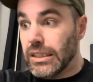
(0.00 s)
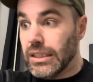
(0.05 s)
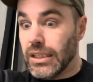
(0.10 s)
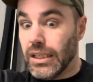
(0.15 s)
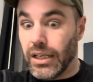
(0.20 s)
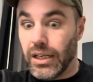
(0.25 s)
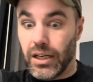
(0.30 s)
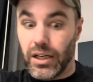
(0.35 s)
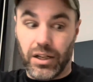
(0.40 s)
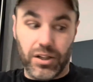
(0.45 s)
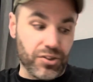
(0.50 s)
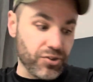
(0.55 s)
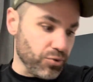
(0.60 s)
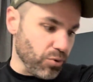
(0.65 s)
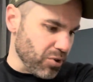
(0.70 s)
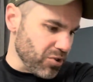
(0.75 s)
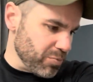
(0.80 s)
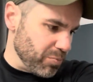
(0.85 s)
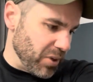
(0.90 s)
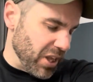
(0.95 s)
Uh,
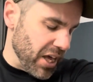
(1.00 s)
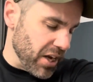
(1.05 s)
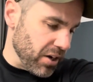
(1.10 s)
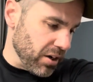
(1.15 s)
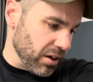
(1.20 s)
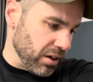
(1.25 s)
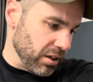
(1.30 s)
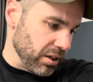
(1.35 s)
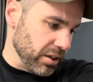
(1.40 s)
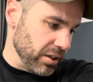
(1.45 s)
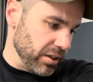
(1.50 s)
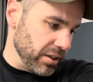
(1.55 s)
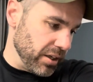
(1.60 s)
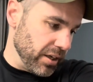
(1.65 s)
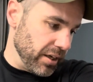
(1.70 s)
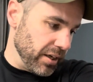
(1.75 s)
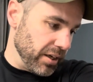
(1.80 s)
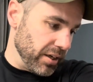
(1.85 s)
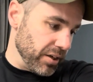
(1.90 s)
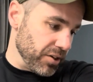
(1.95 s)
source bladder
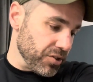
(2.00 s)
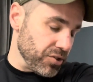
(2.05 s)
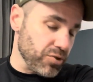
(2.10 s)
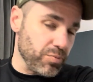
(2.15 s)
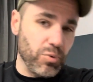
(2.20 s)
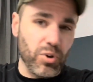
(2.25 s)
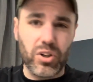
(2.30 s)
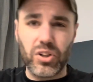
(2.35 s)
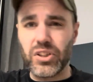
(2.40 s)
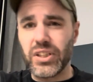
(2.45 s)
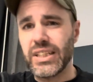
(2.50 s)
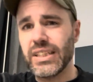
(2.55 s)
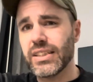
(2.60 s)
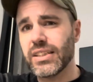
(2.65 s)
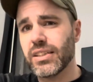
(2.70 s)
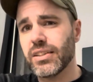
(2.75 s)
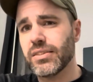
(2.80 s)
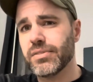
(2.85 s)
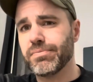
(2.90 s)
uh, sprung a leak,